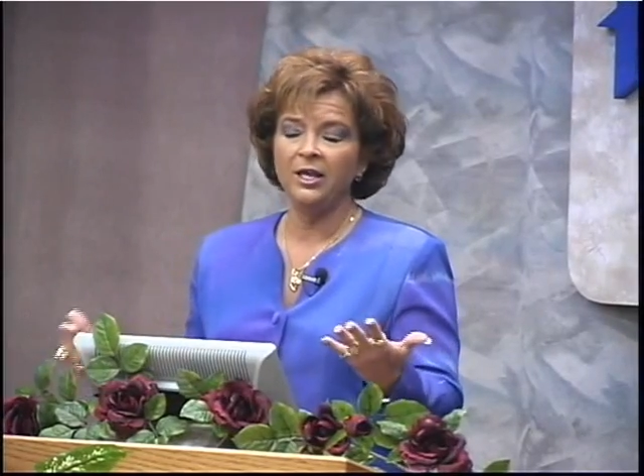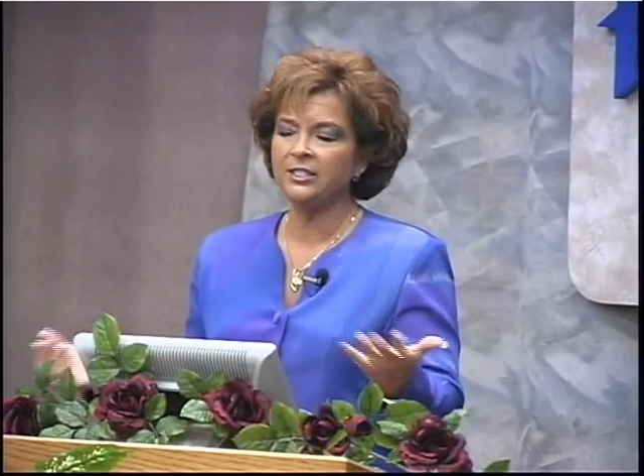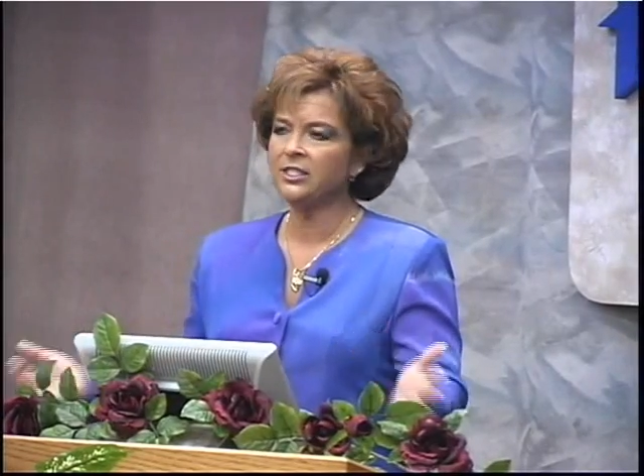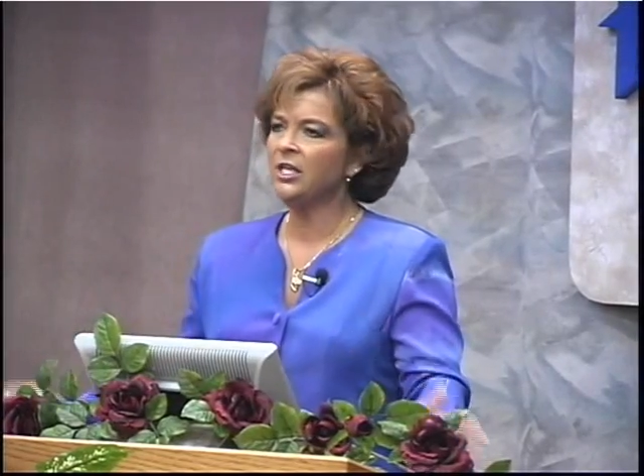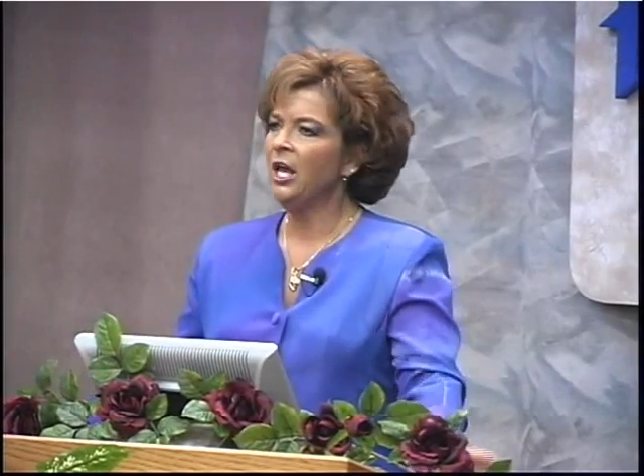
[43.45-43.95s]

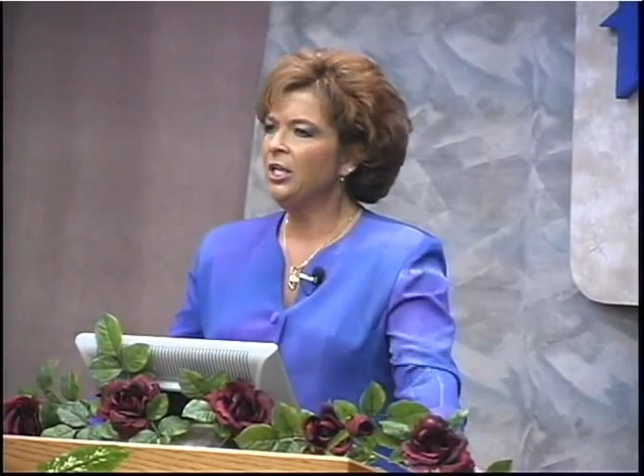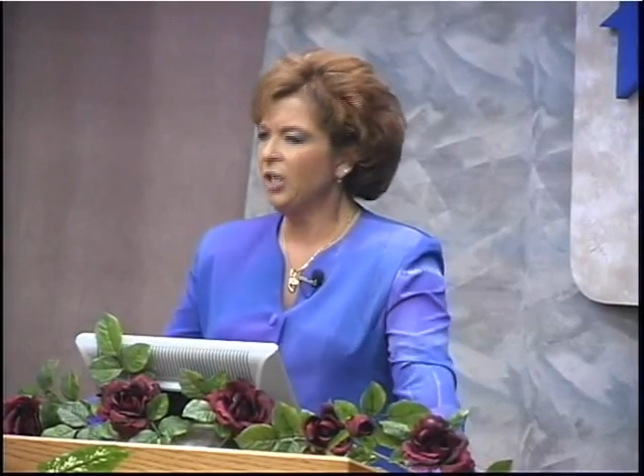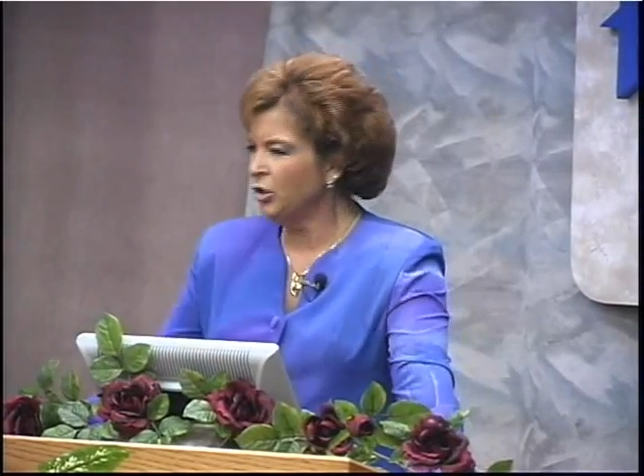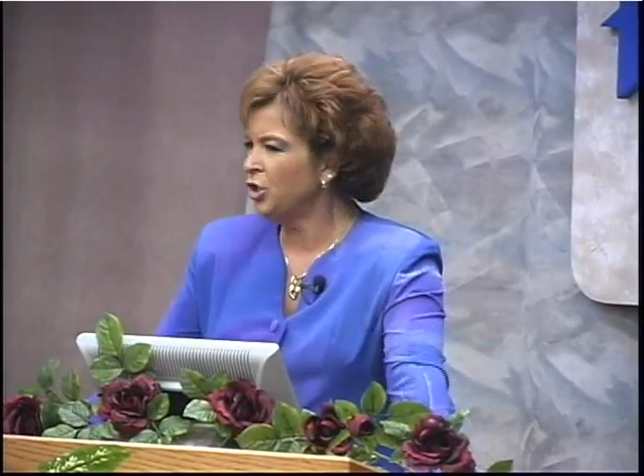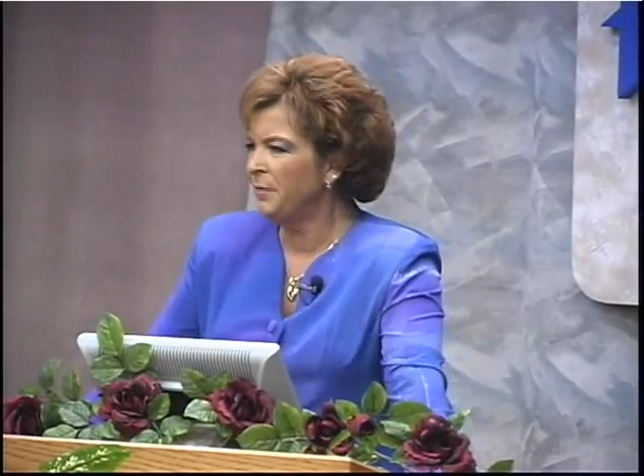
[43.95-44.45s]
He says,
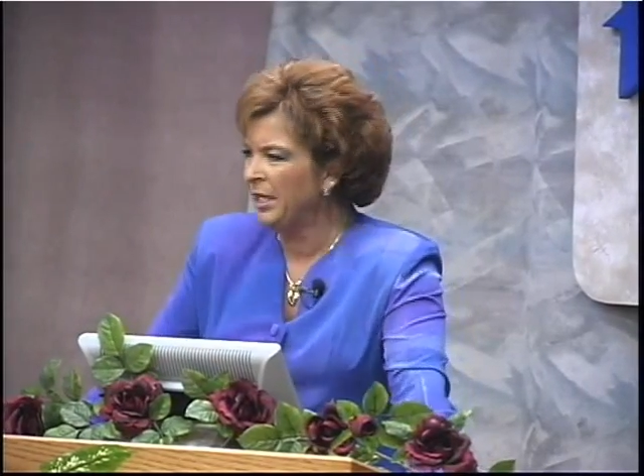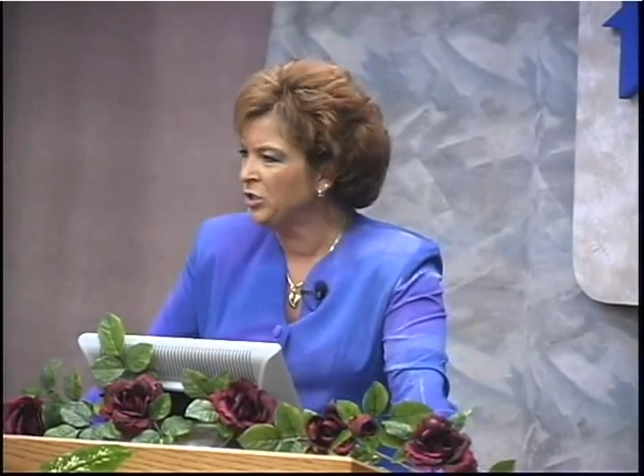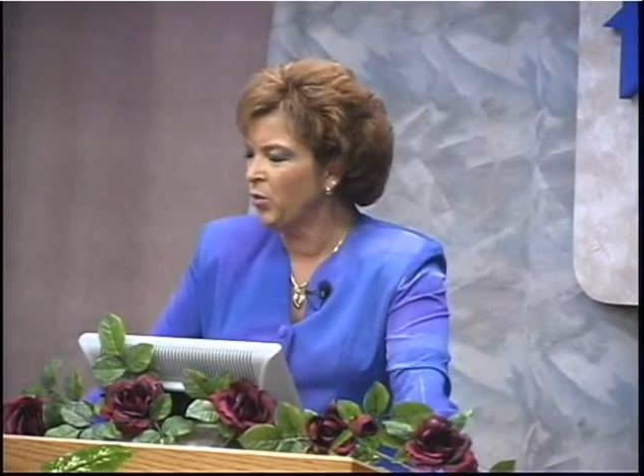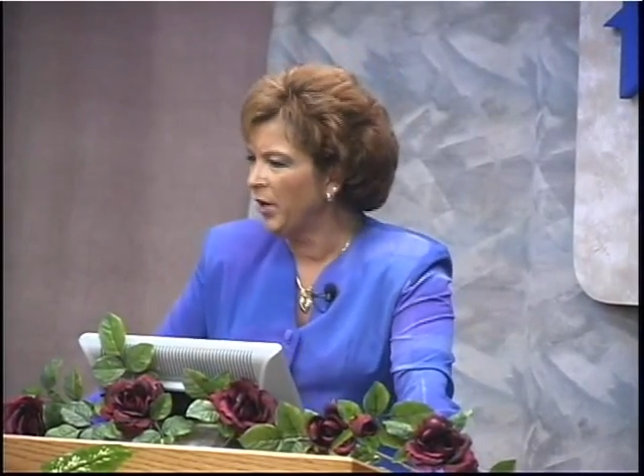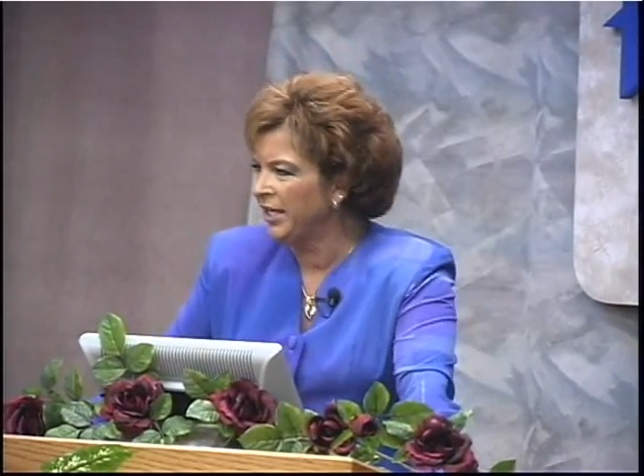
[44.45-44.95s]
don't you
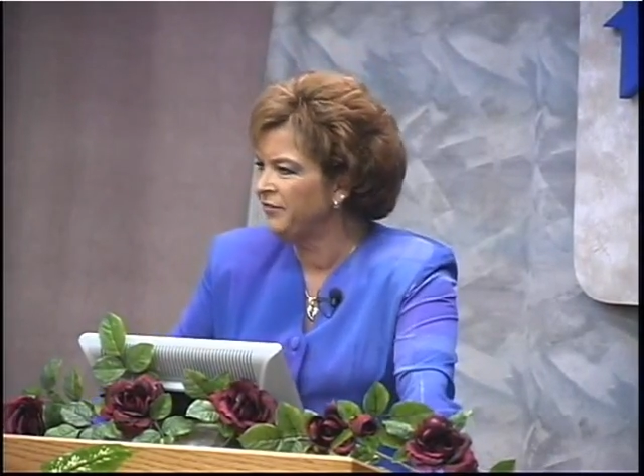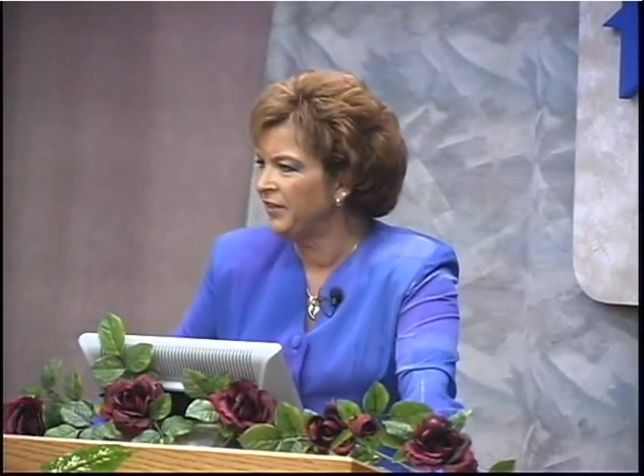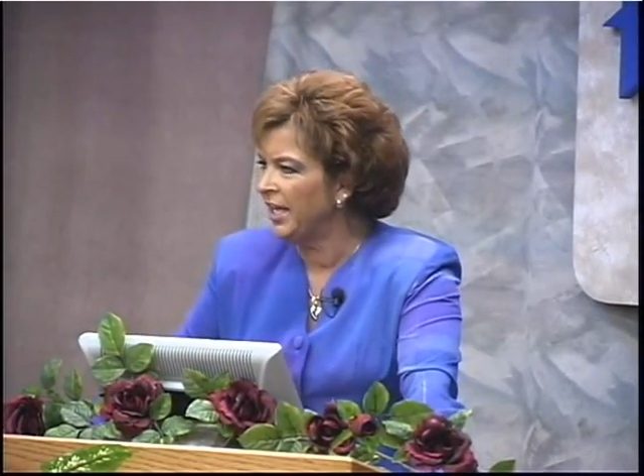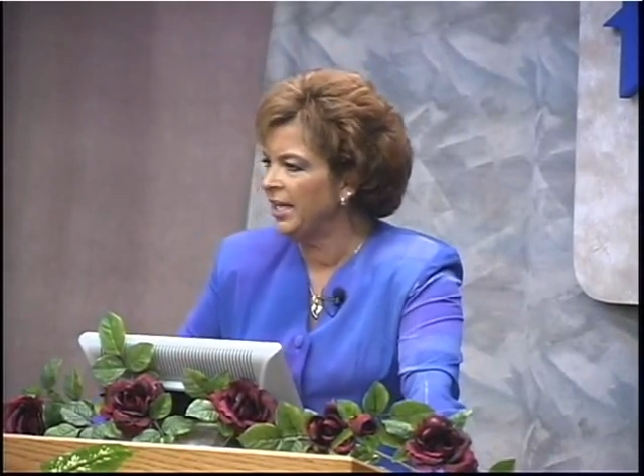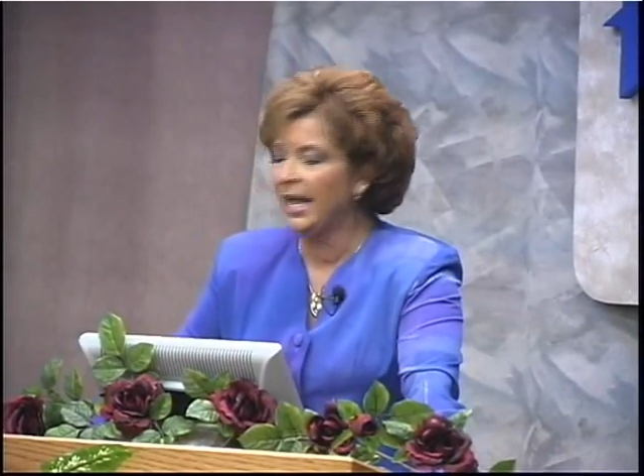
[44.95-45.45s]
mean 20
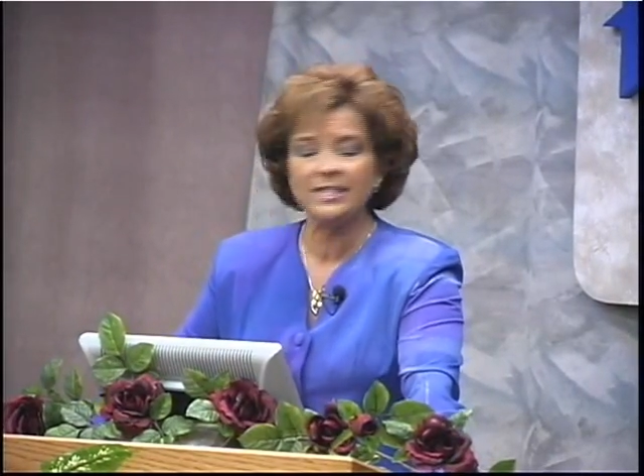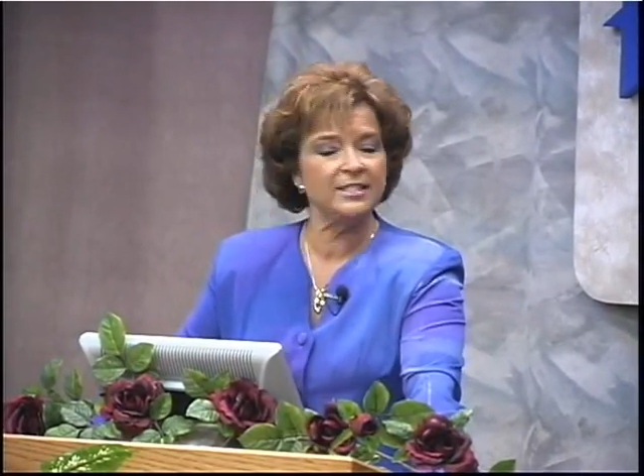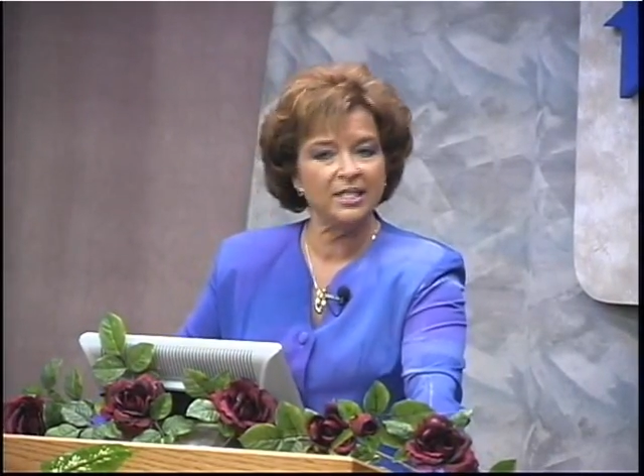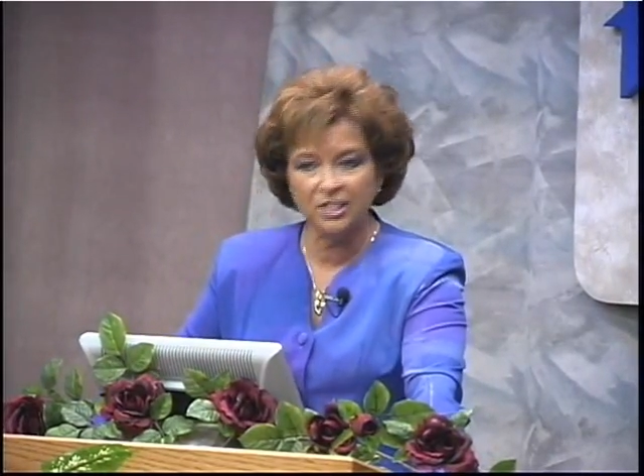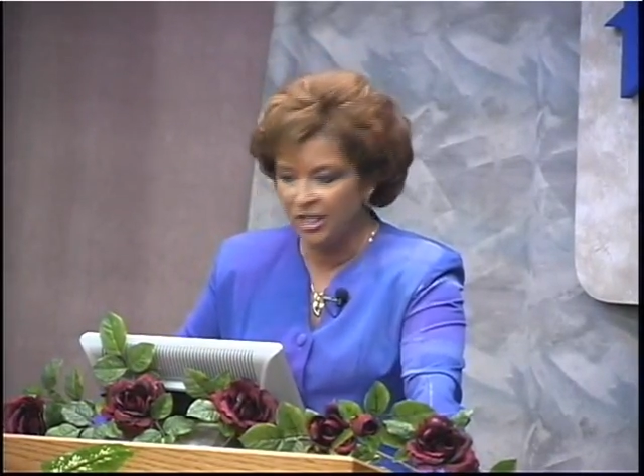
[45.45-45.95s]
feet? And I
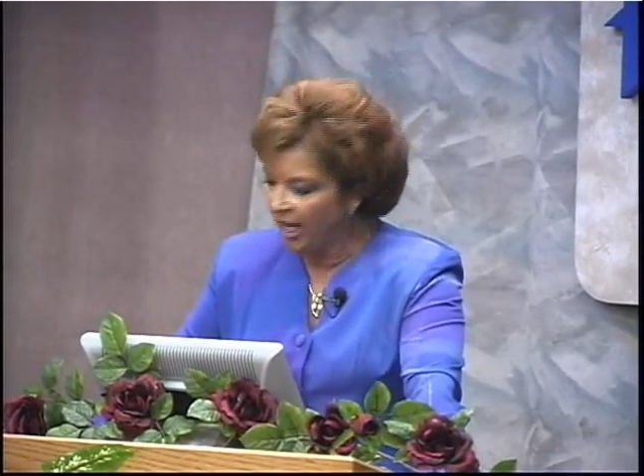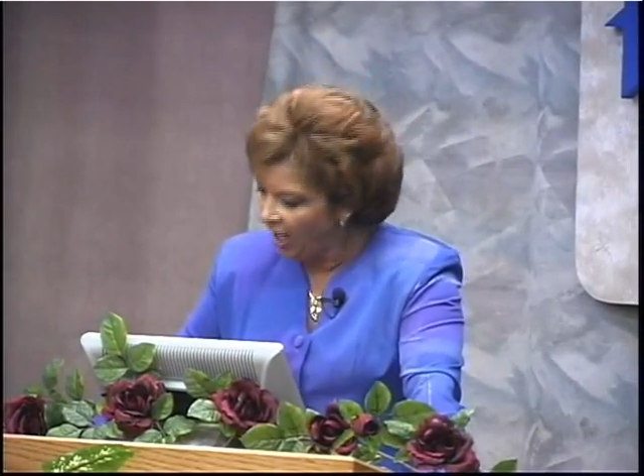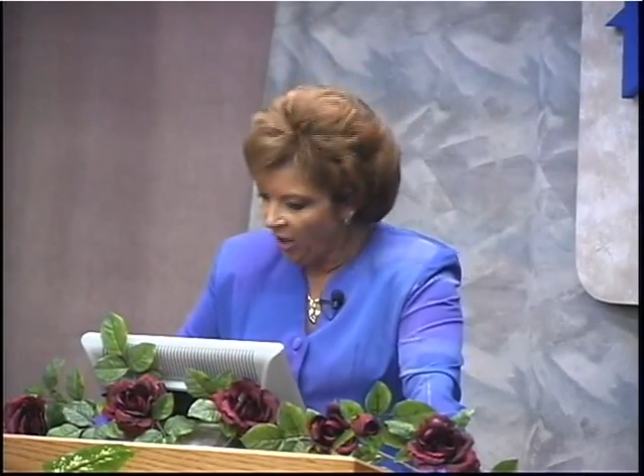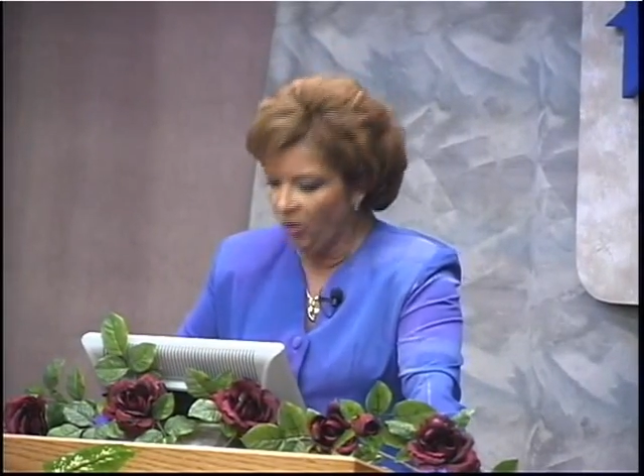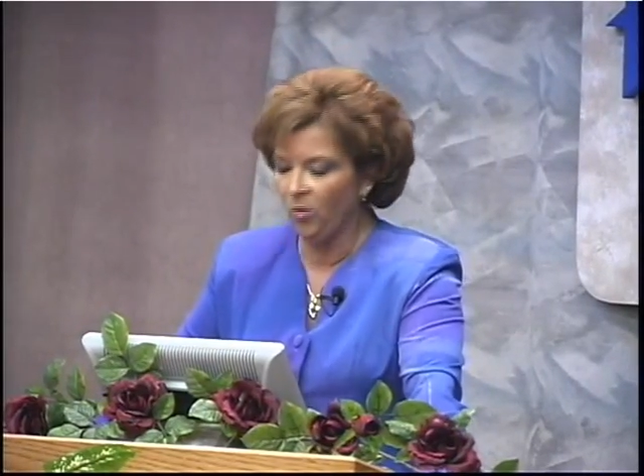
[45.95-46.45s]
said,
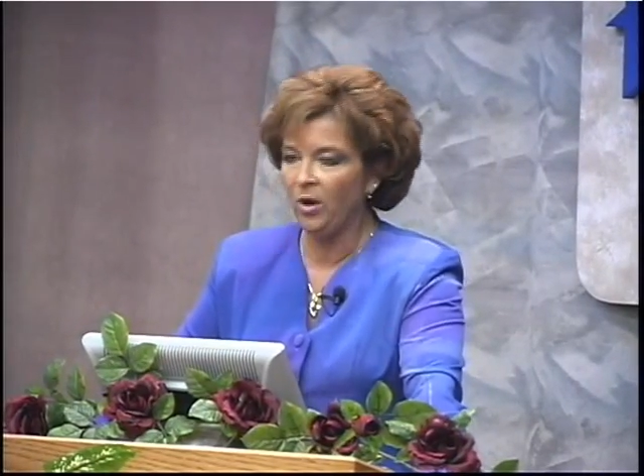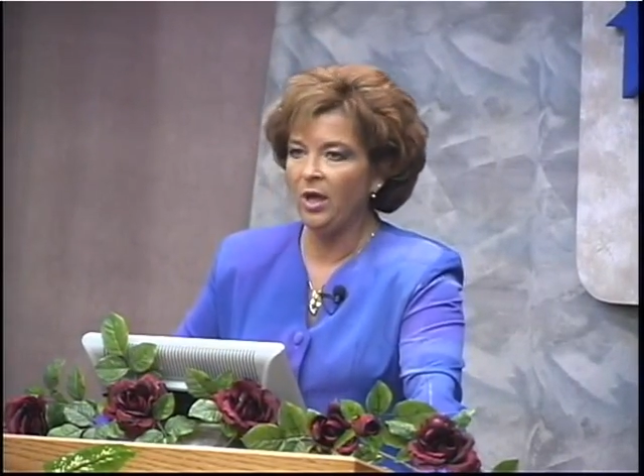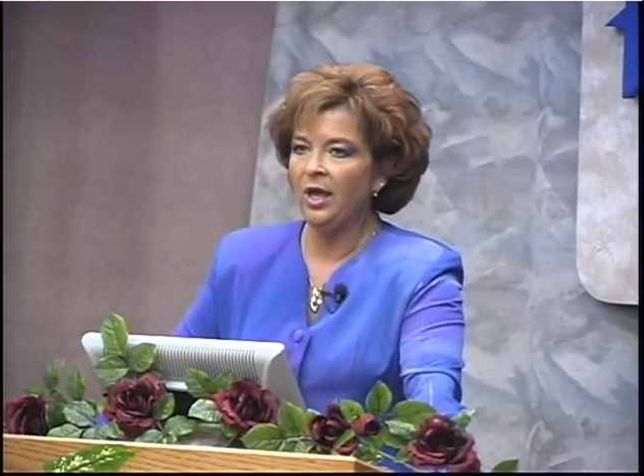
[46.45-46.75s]
no.